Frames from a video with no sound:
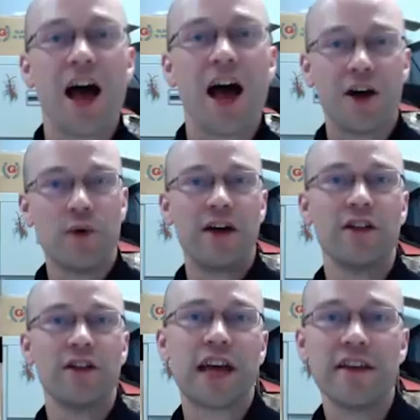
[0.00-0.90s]

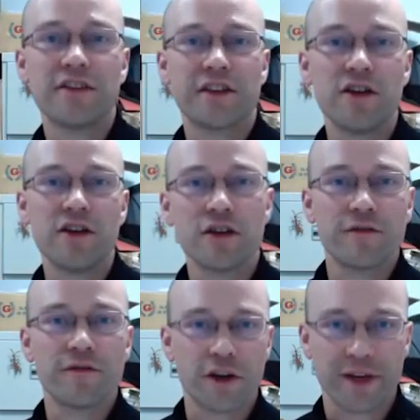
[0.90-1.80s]
Well, okay, so you can
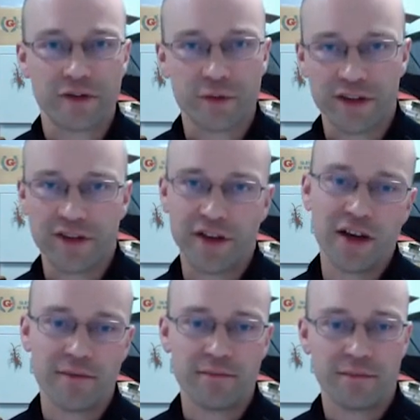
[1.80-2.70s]
follow me on Twitter.
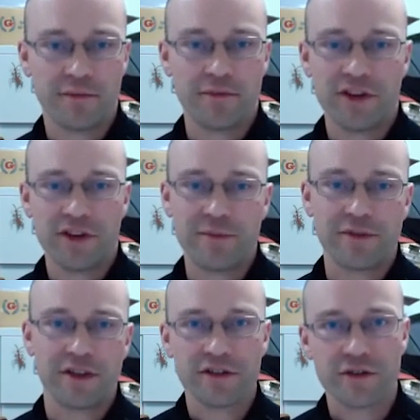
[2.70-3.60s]
I'm
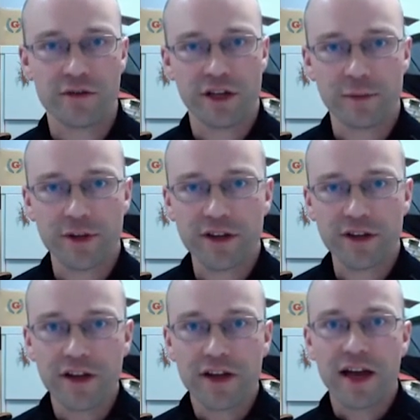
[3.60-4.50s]
James_Gilbert.
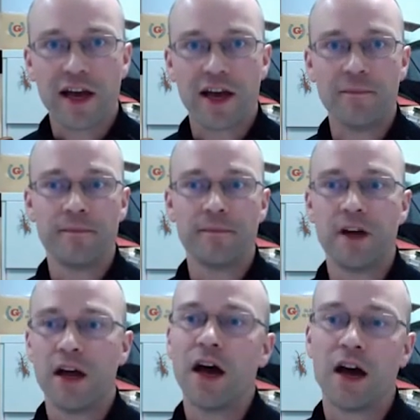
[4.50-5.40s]

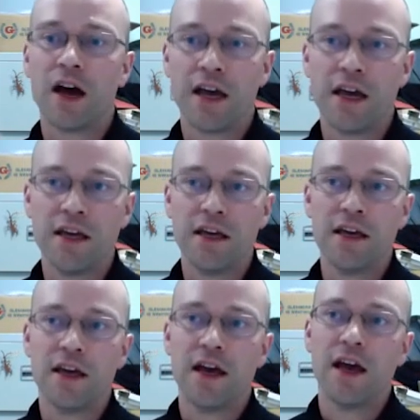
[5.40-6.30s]
I